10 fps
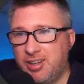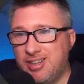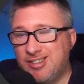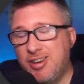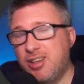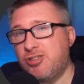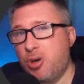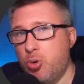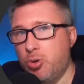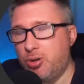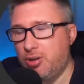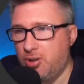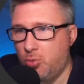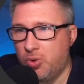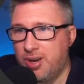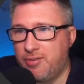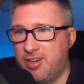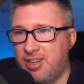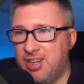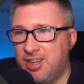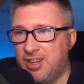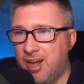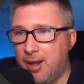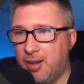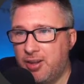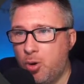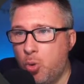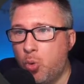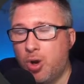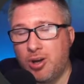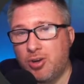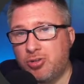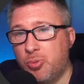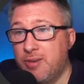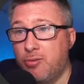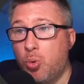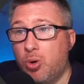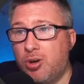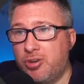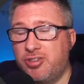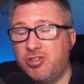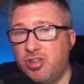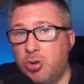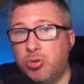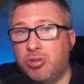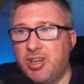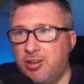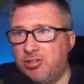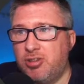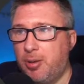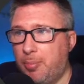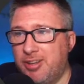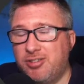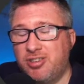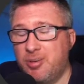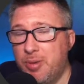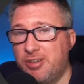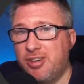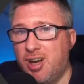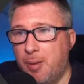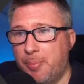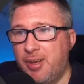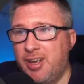It's like a token. Whenever all args is used in certain places in MixItUp,